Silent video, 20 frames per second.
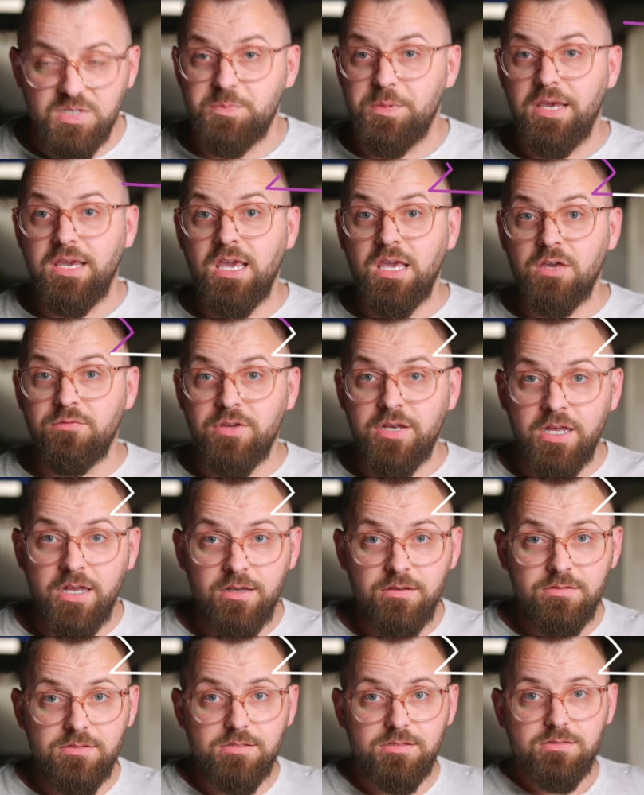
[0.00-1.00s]
Speaking of
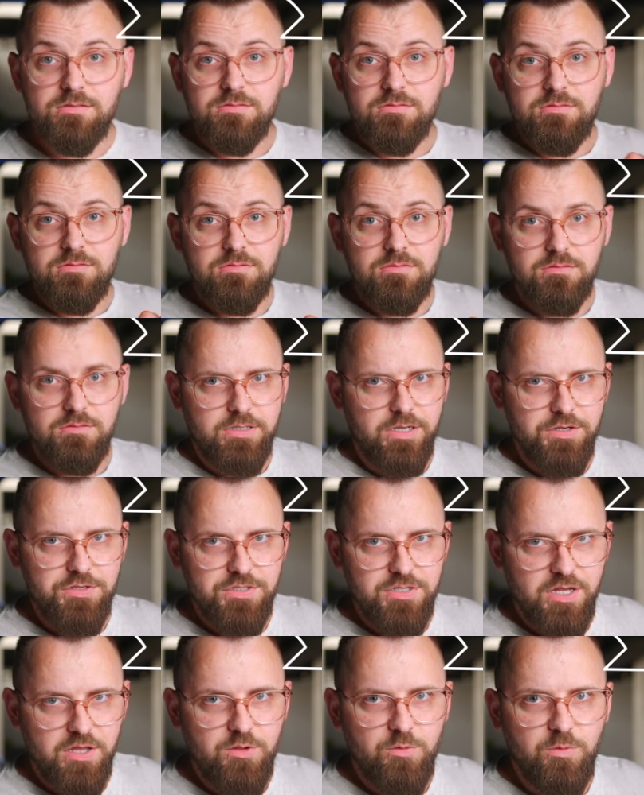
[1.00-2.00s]
videos, here's
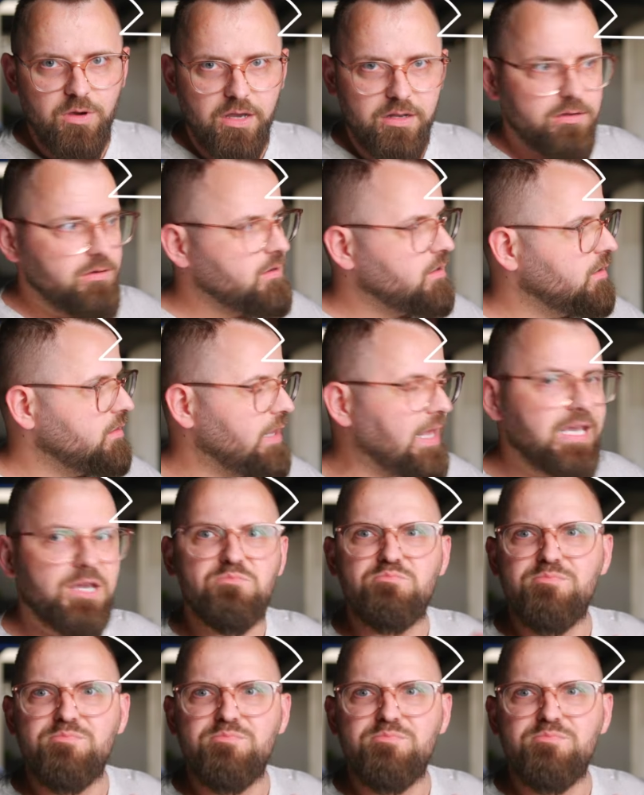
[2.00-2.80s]
another one, like